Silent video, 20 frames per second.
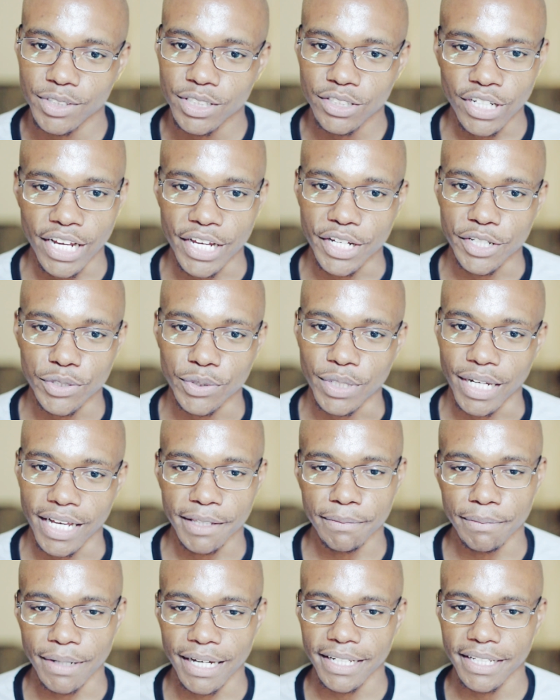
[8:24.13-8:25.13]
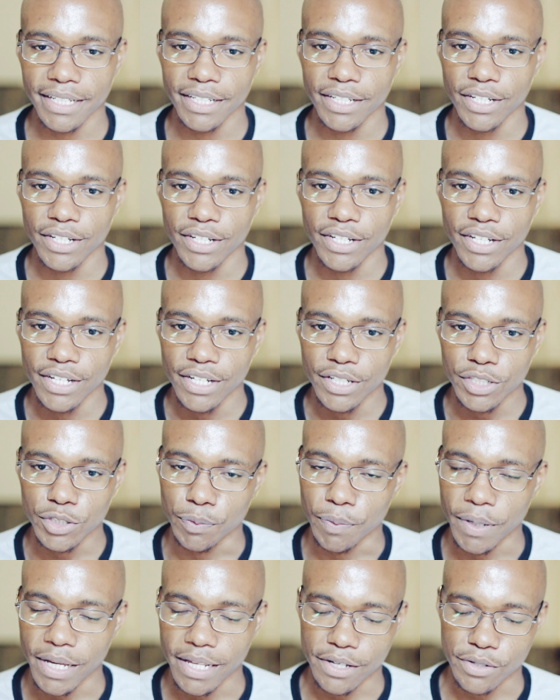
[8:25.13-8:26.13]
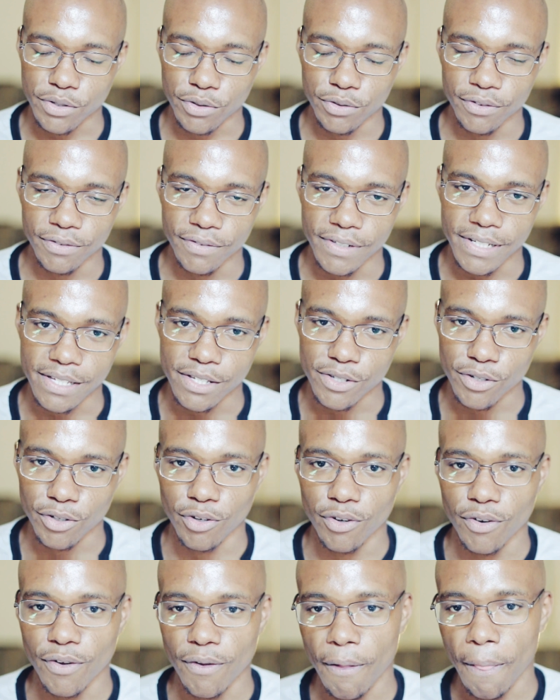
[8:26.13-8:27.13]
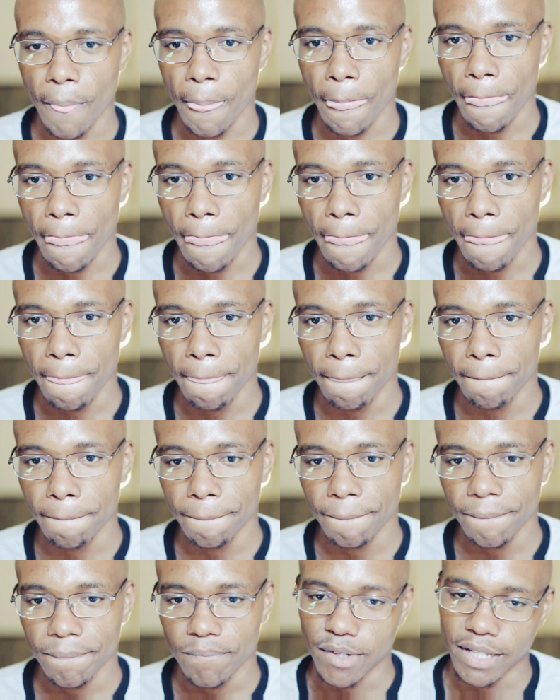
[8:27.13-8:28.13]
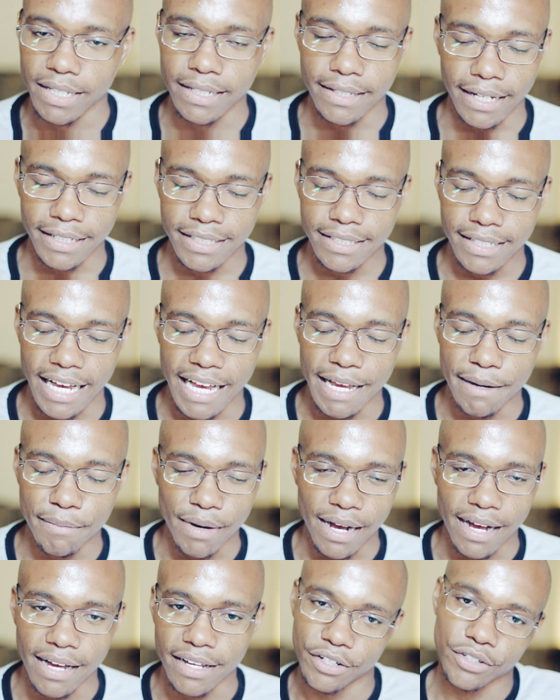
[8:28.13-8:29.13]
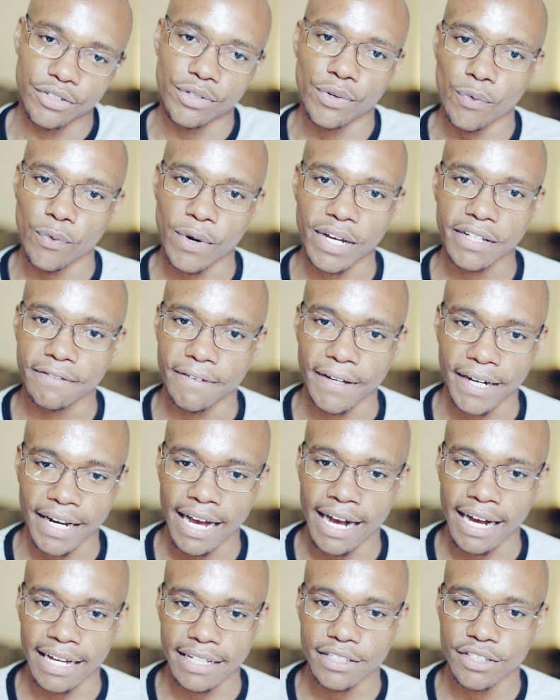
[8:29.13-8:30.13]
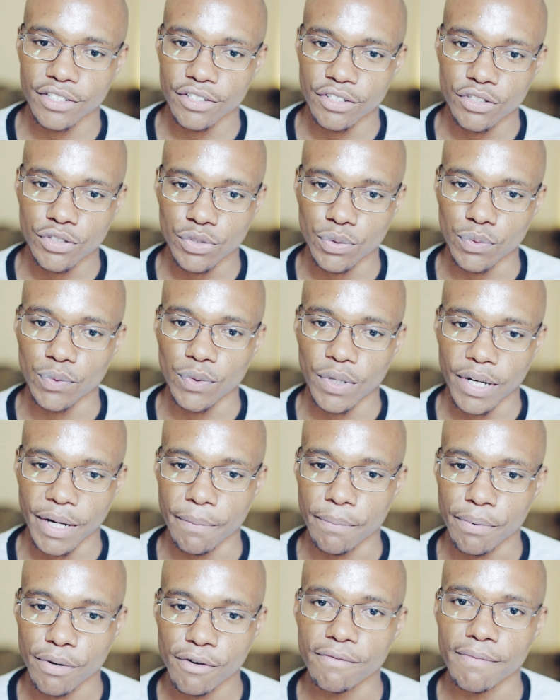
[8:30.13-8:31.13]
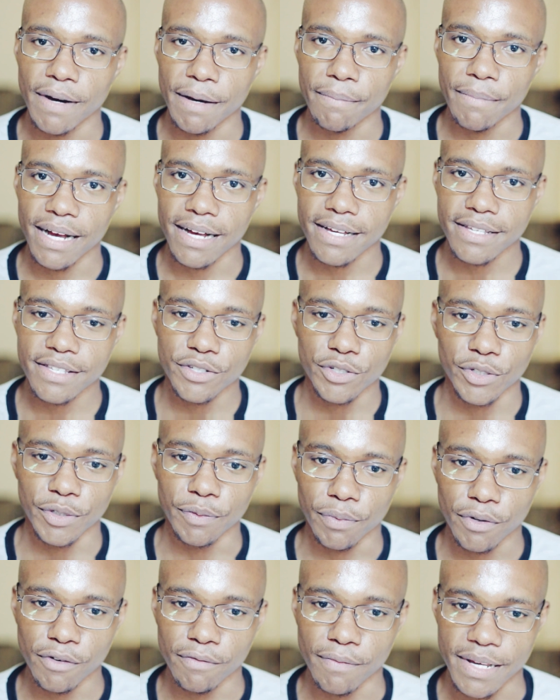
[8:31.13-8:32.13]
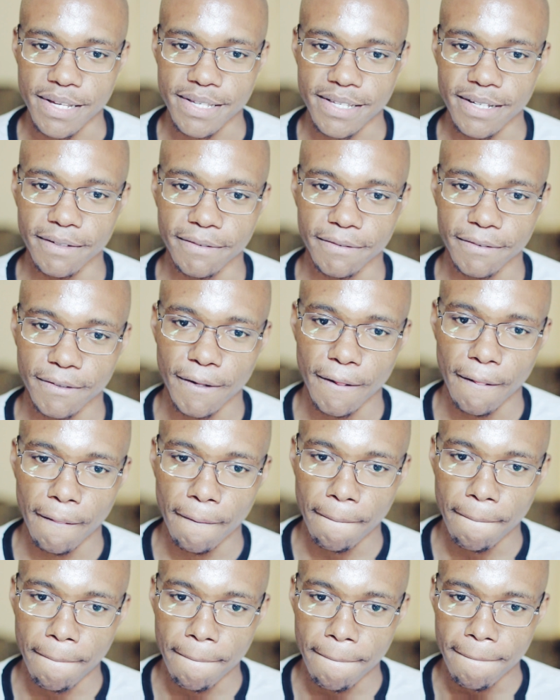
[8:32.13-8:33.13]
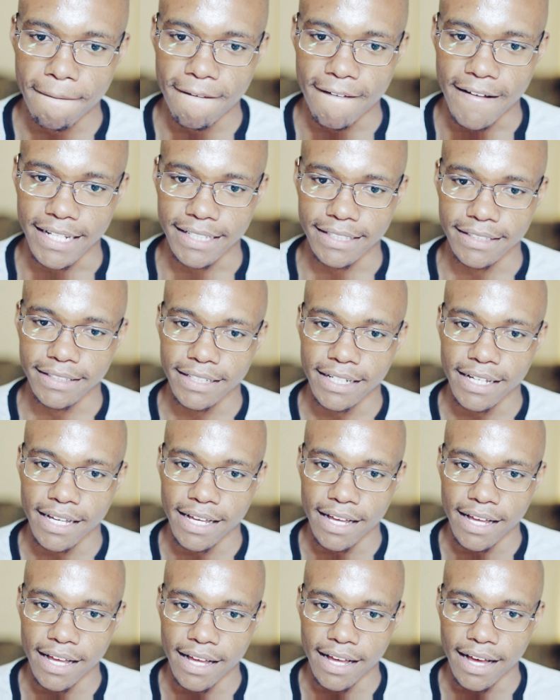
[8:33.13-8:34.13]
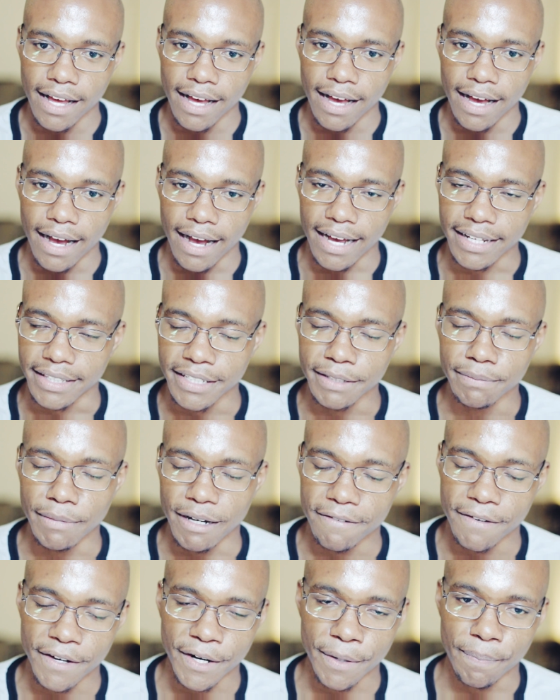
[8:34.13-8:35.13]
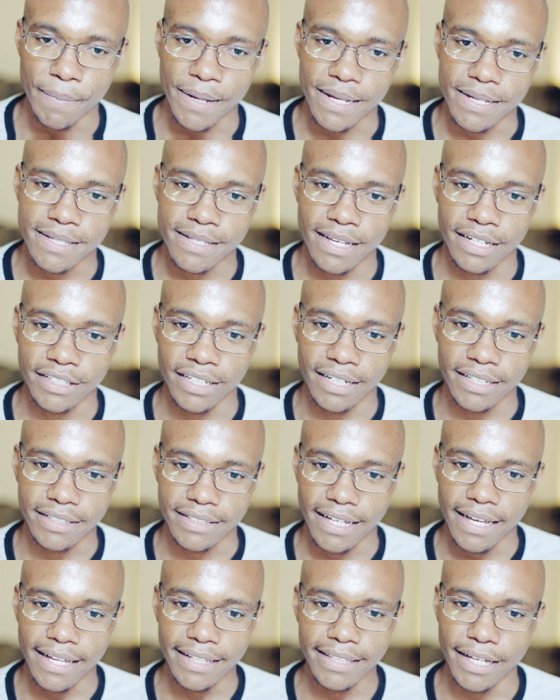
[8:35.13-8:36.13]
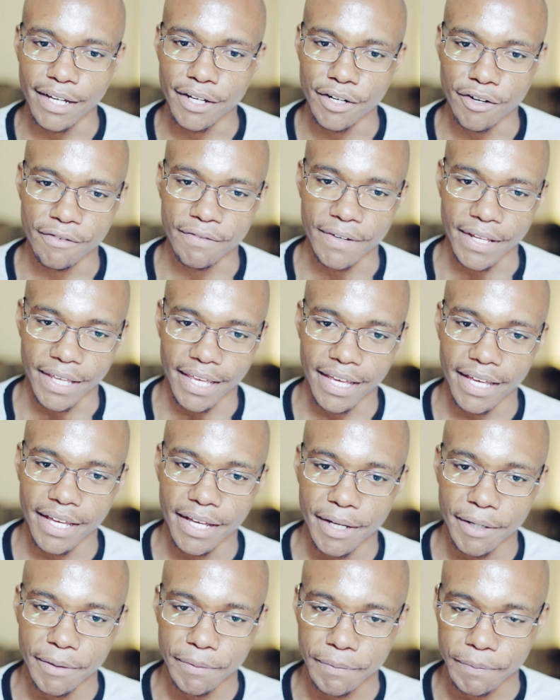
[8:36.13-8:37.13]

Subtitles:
trying to get money to pay the school fees. So at that time, I worked very hard to improve my marks, to improve myself. And I did my very best, such that at the end of the year,